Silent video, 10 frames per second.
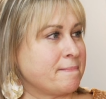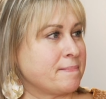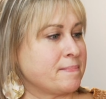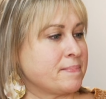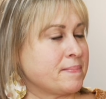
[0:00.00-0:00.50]

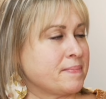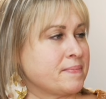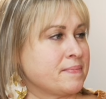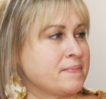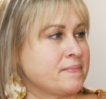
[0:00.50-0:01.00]

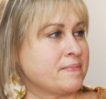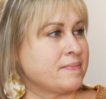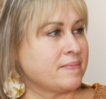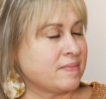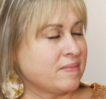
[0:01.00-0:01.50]

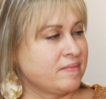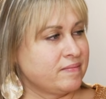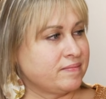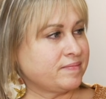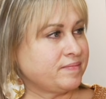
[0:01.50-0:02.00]

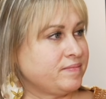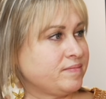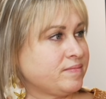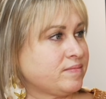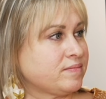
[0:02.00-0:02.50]

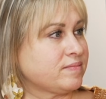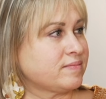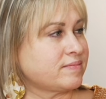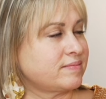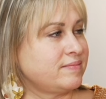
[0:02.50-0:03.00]

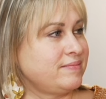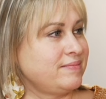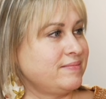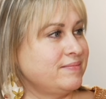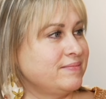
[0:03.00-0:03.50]

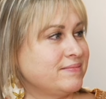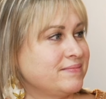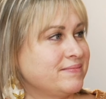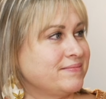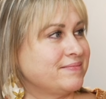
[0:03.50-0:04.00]

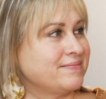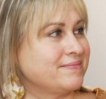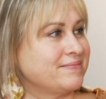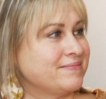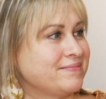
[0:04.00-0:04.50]

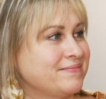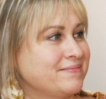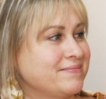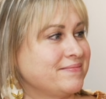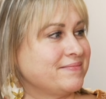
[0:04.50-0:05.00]

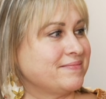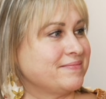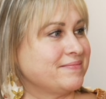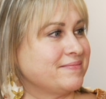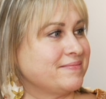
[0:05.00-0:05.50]

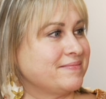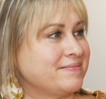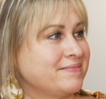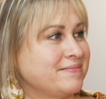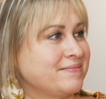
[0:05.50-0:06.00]

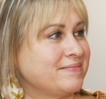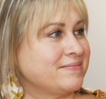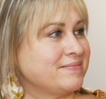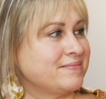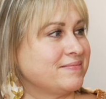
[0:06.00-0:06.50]

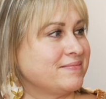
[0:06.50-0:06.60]
No words are spoken by the person on screen.